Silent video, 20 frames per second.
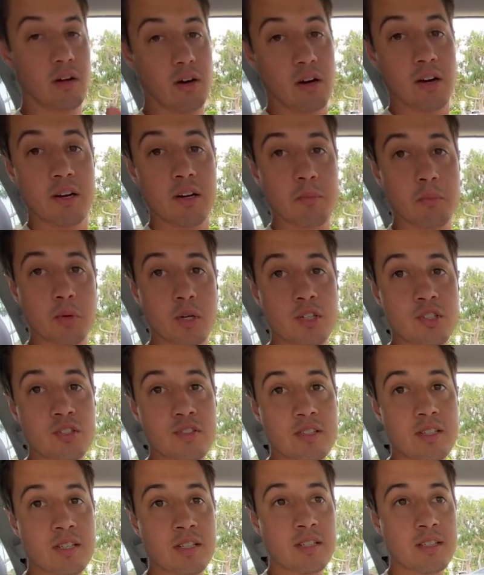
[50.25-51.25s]
are in an
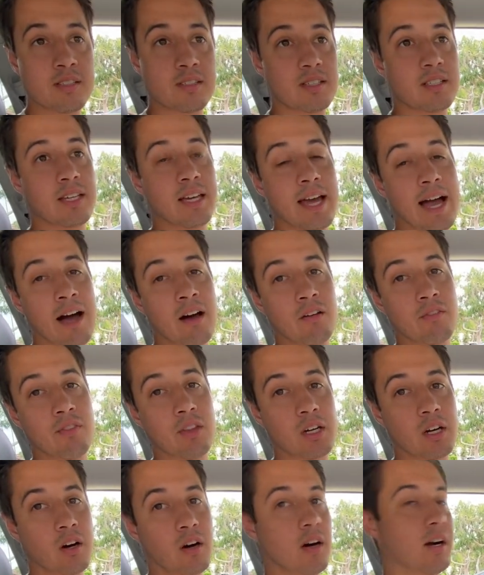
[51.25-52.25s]
emergency and need to get out of
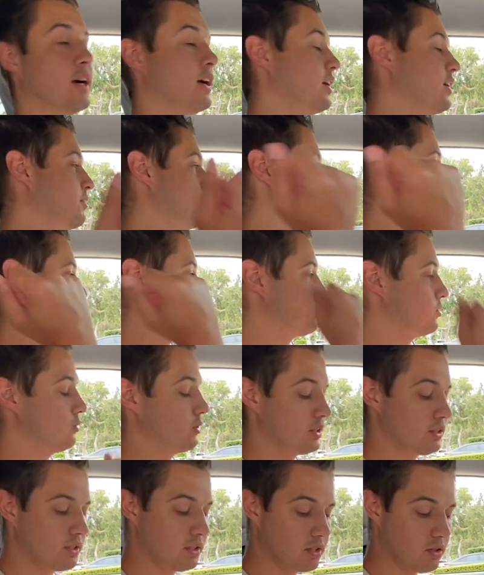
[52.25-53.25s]
the car and break the
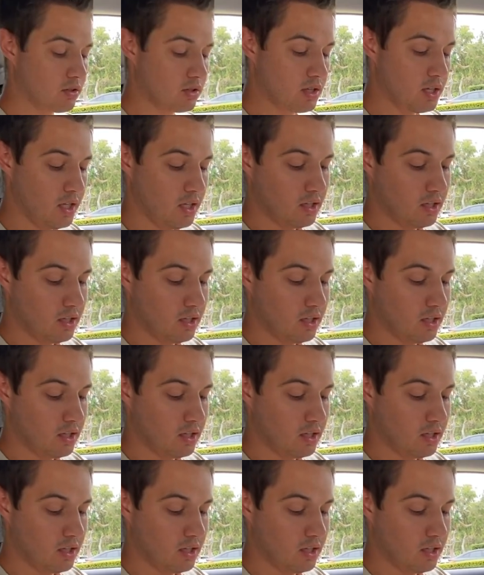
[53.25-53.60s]
window,